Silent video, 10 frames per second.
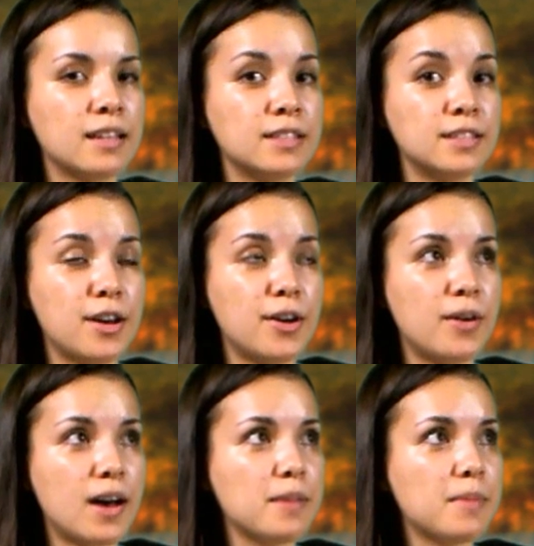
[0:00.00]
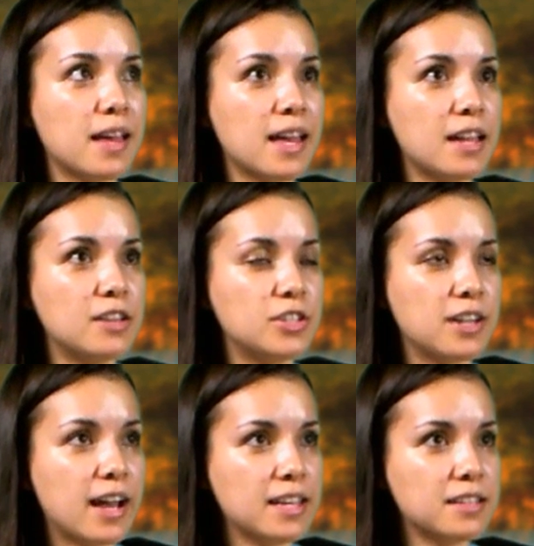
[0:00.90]
So I'm a hedge
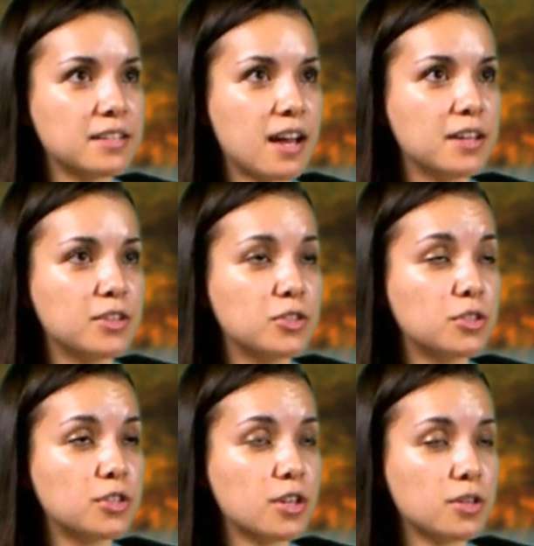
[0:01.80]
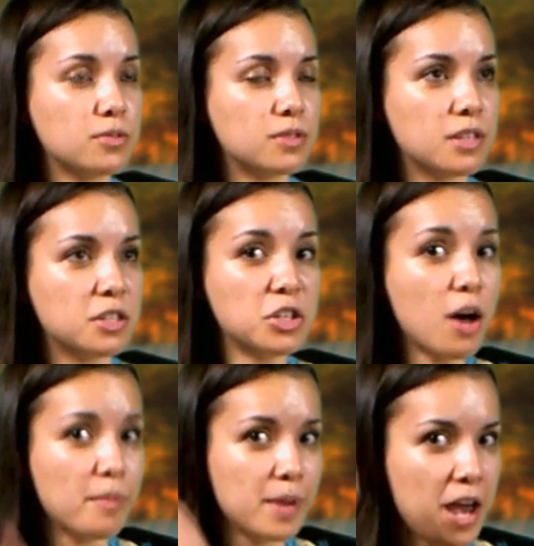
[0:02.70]
knight. I chose the
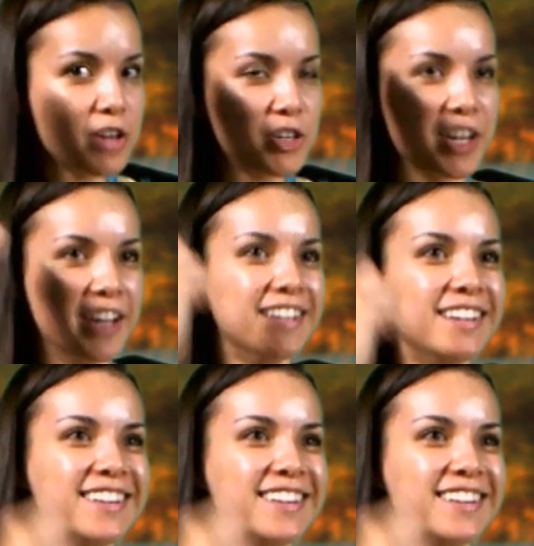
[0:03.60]
domination